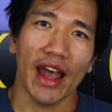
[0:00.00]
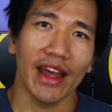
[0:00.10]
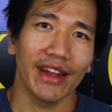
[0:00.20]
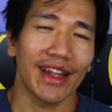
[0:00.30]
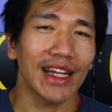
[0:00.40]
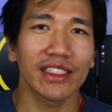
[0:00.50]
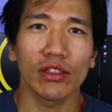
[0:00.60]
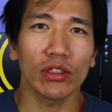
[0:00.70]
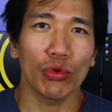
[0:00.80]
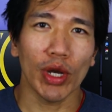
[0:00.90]
And
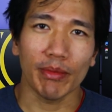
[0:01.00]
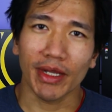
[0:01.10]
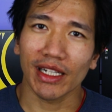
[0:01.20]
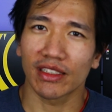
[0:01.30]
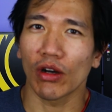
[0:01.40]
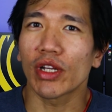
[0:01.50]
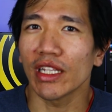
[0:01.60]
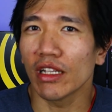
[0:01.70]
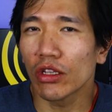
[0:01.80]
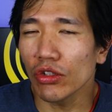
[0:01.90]
that's the only way because,
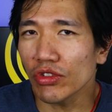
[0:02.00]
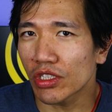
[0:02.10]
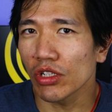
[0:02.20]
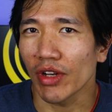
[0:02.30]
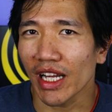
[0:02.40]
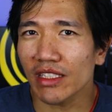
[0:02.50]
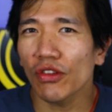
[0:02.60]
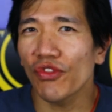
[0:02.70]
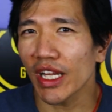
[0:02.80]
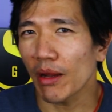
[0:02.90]
okay, the glutes too, that's
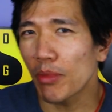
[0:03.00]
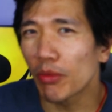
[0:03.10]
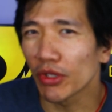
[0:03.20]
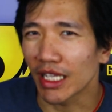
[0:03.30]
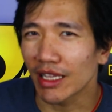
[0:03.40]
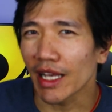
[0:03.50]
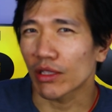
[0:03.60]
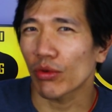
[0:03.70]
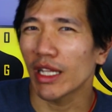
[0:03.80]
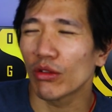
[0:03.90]
the thing that people
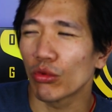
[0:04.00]
neglect, right?